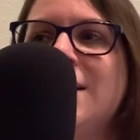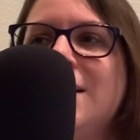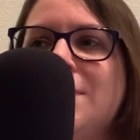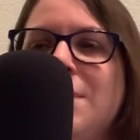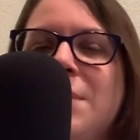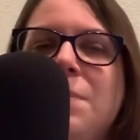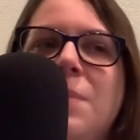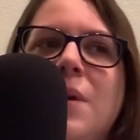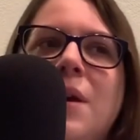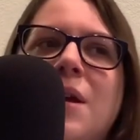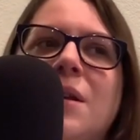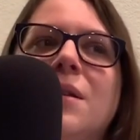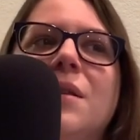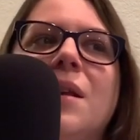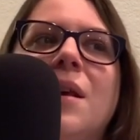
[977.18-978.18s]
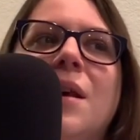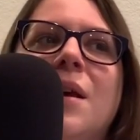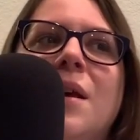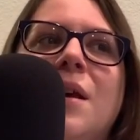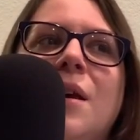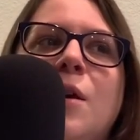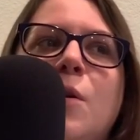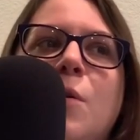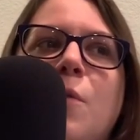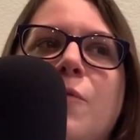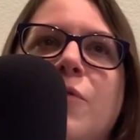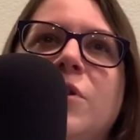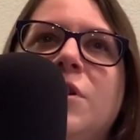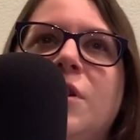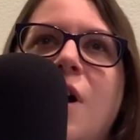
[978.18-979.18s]
to me because,
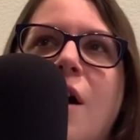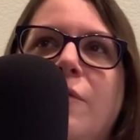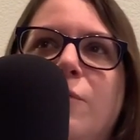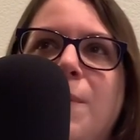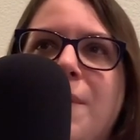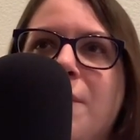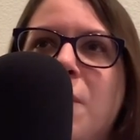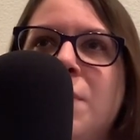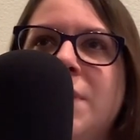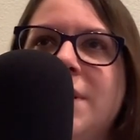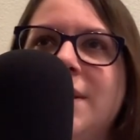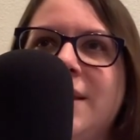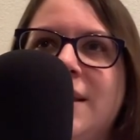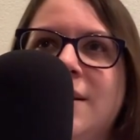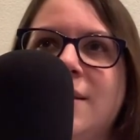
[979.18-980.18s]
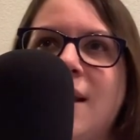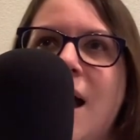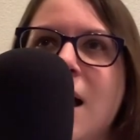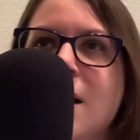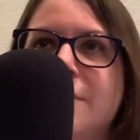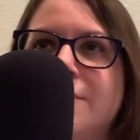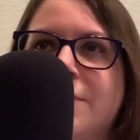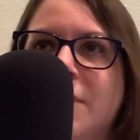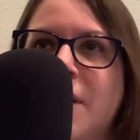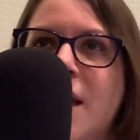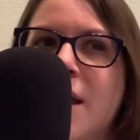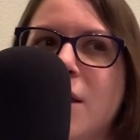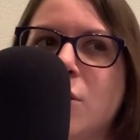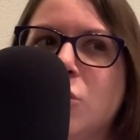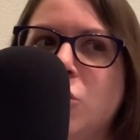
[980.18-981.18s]
first off, we've only seen Zion for
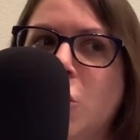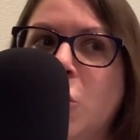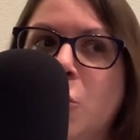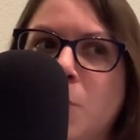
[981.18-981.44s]
like two